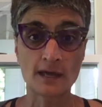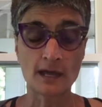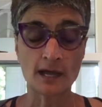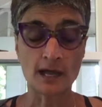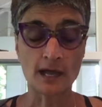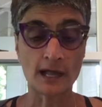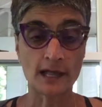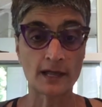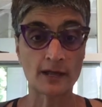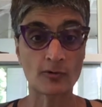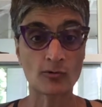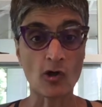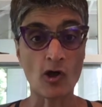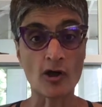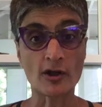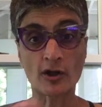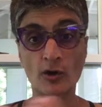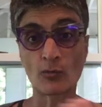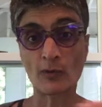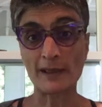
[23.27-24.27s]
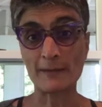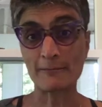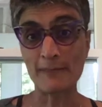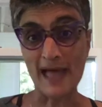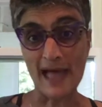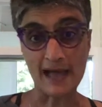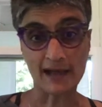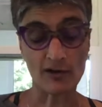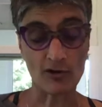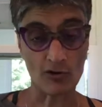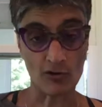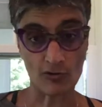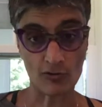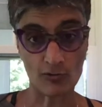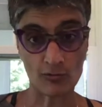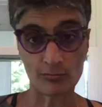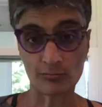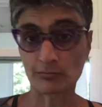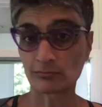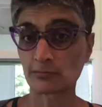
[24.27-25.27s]
on our way back
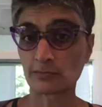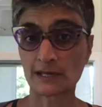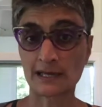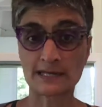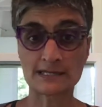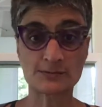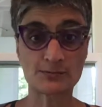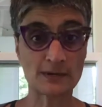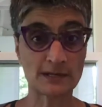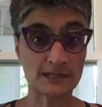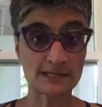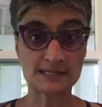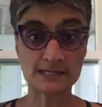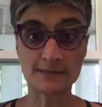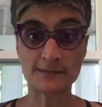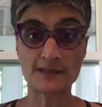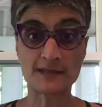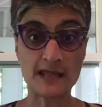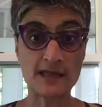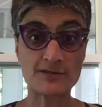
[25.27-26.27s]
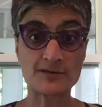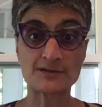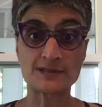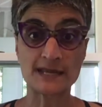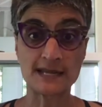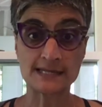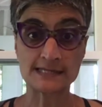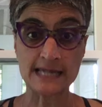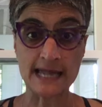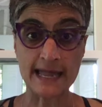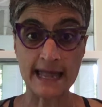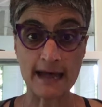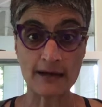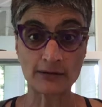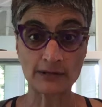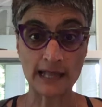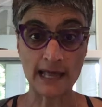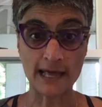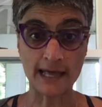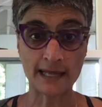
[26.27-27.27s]
home, as well as some of the other things I
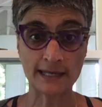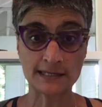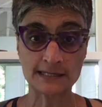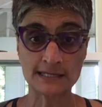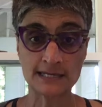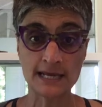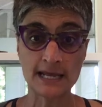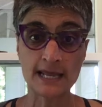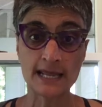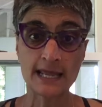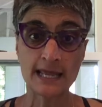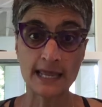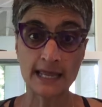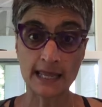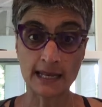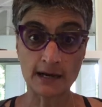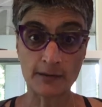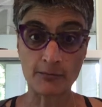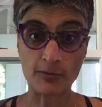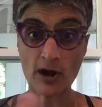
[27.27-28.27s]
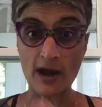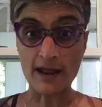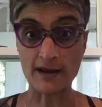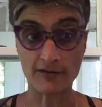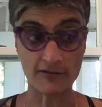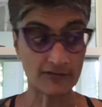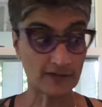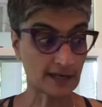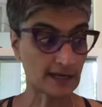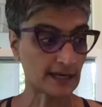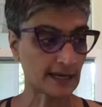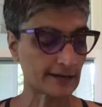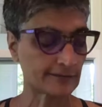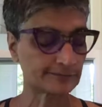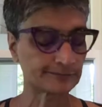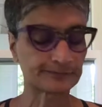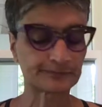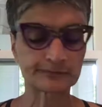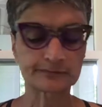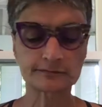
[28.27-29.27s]
outlined in a prior video.
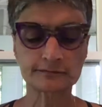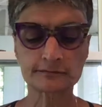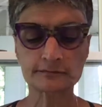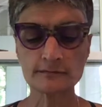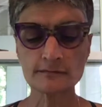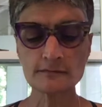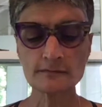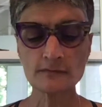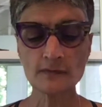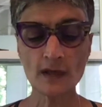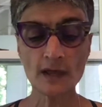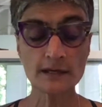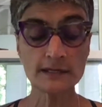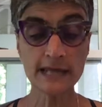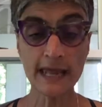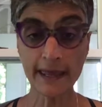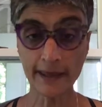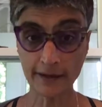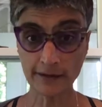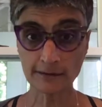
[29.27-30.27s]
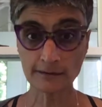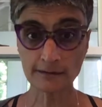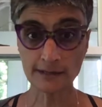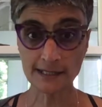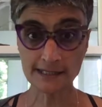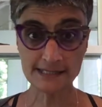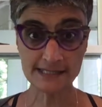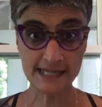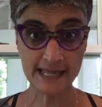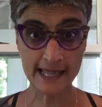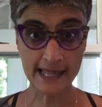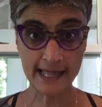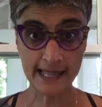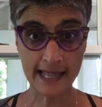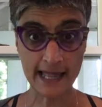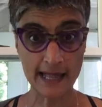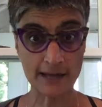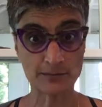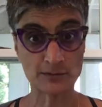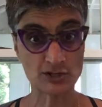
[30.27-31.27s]
Now, let's say
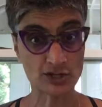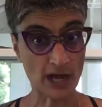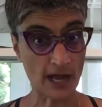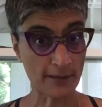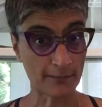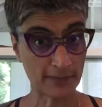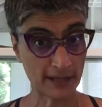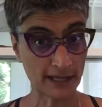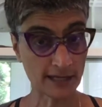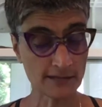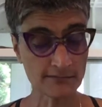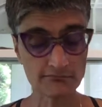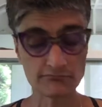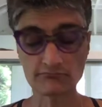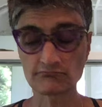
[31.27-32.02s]
I'm shopping.